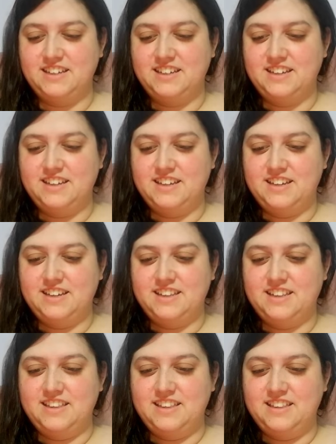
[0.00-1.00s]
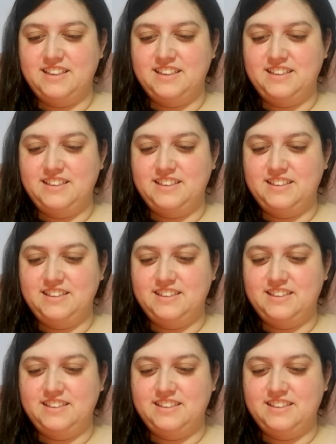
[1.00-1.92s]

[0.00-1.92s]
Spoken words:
Nothing is said.